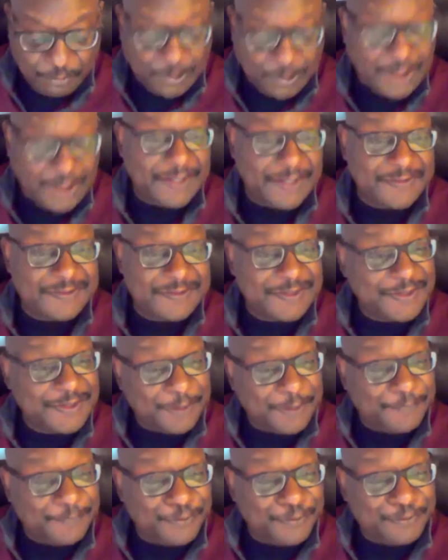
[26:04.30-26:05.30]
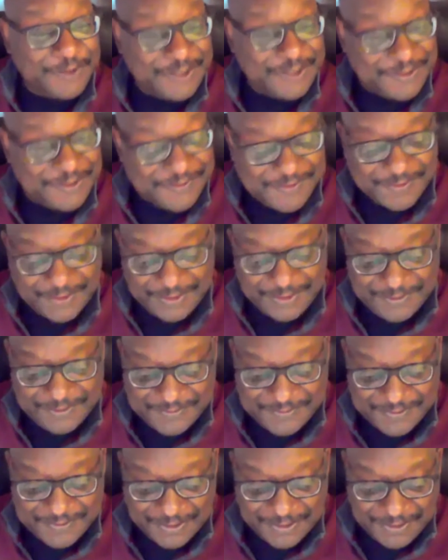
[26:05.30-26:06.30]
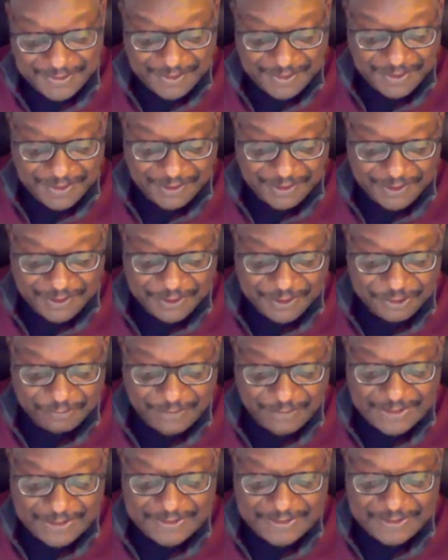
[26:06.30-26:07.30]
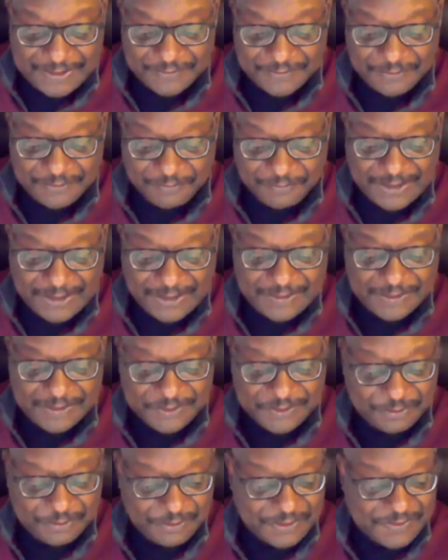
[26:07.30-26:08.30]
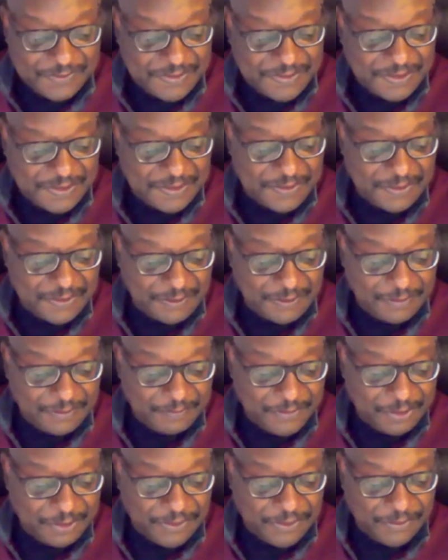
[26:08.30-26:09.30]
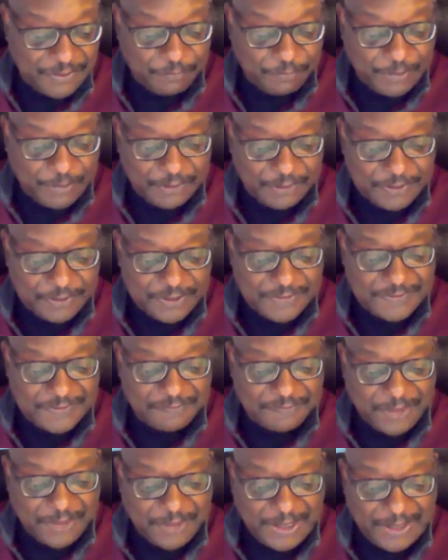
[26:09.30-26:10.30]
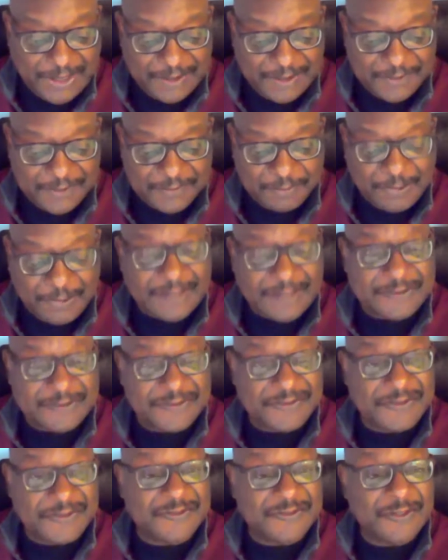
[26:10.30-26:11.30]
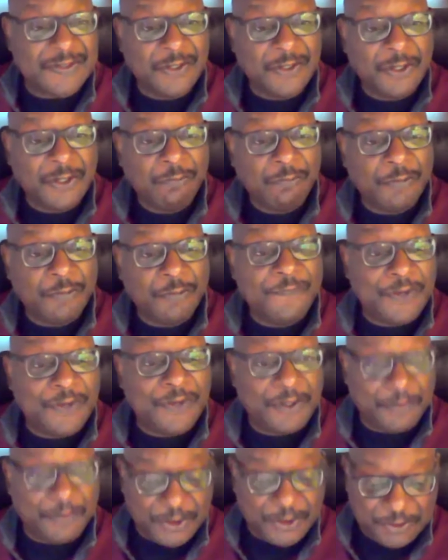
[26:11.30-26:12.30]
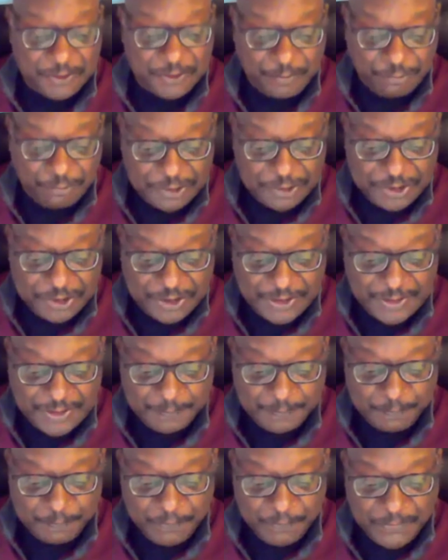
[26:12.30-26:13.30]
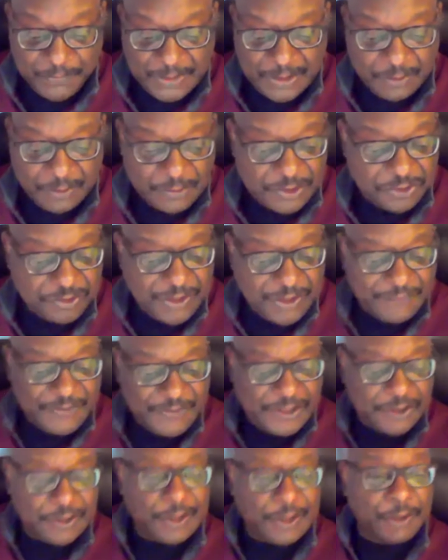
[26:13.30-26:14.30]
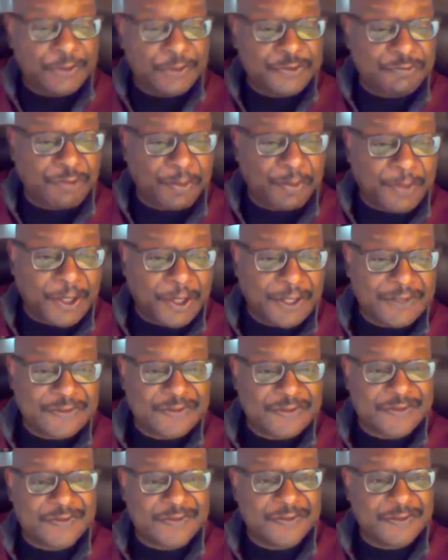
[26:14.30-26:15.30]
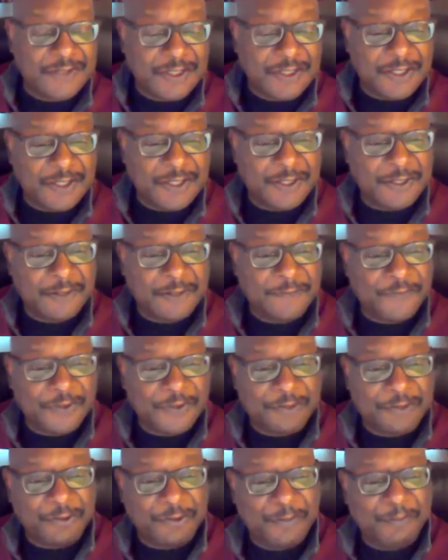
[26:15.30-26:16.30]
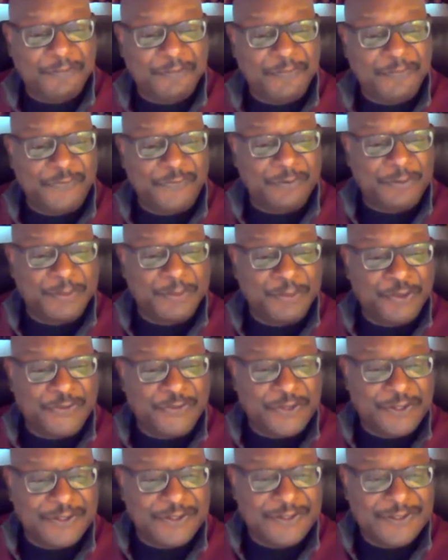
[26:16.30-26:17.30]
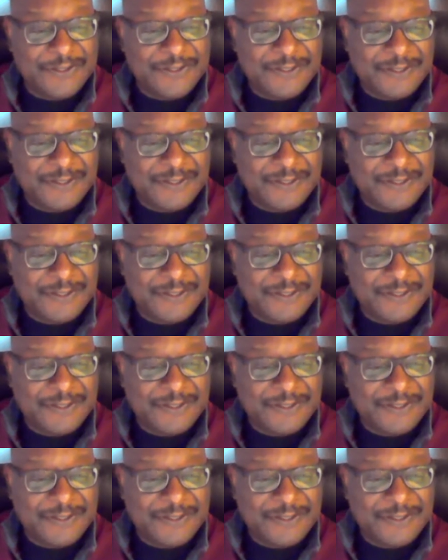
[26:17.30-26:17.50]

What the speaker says: wise and helpful insights. Your ideas and methods to extend our mental health wellness and balance practices, we very much appreciate it. Did you have any closing remarks for the group before we move on?